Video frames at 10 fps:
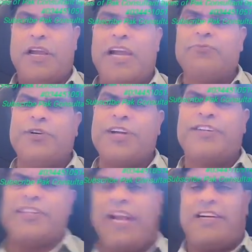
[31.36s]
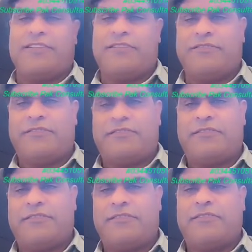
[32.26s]
And we did that.
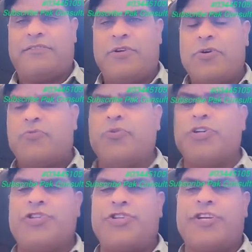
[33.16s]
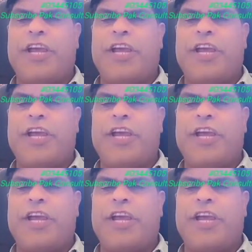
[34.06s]
We